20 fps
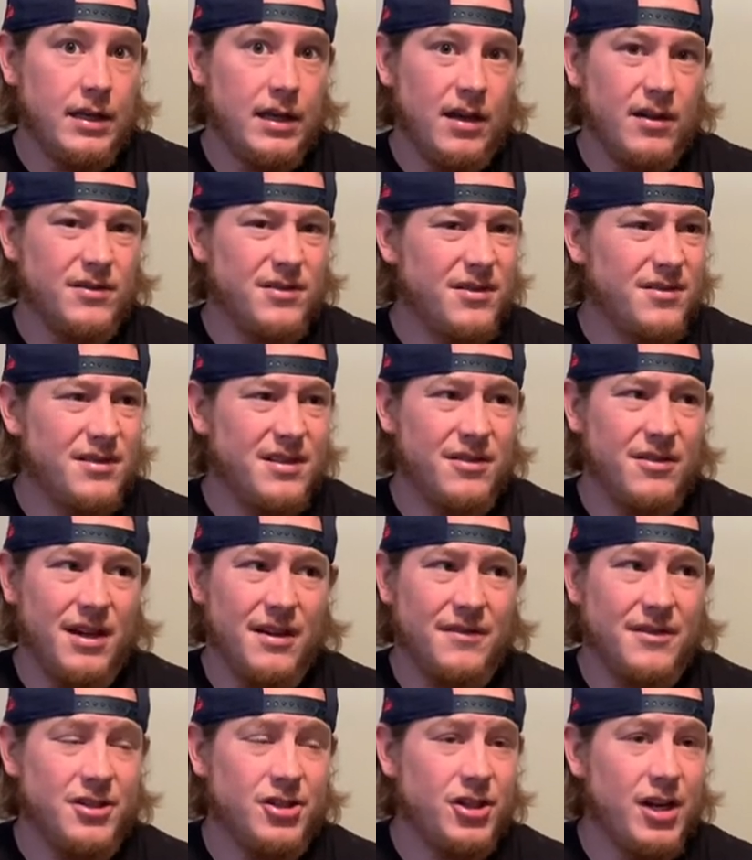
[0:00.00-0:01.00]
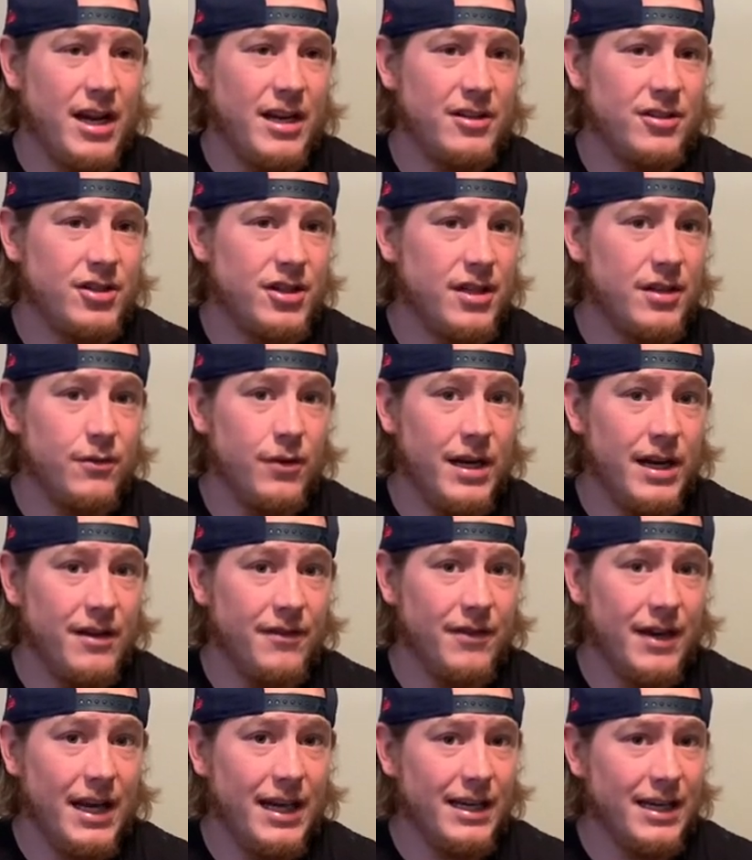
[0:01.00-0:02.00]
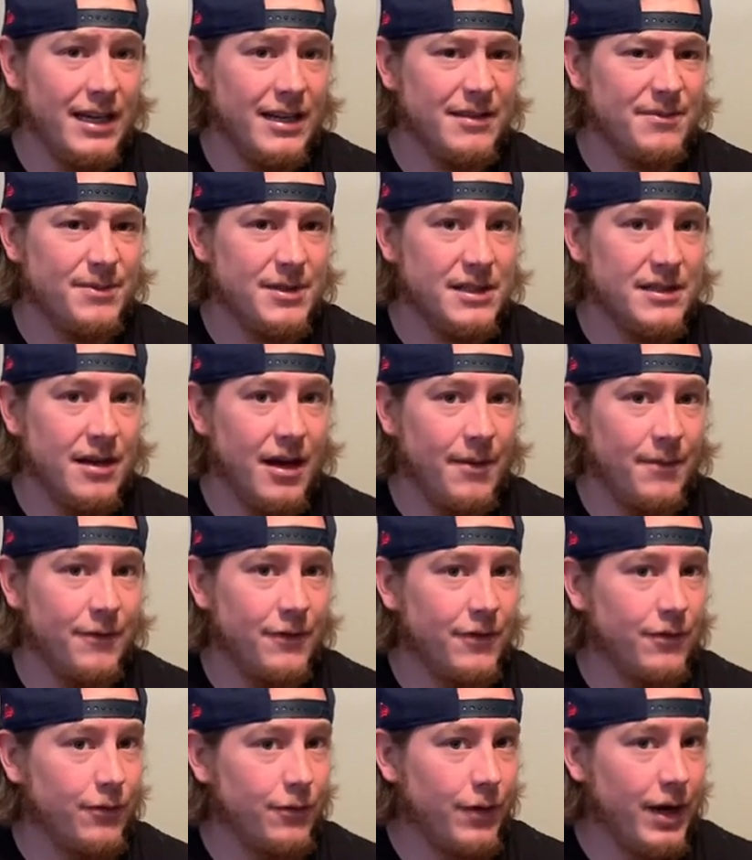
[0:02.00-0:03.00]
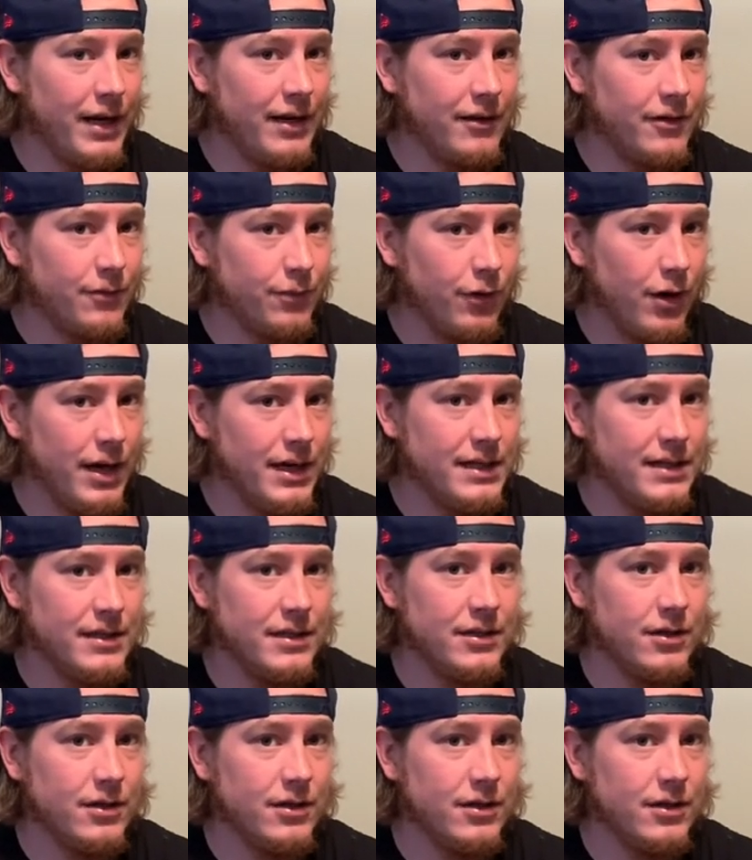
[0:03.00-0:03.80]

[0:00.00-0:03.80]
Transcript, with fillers: They also still have the Shang-Chi wave at GameStop for regular price.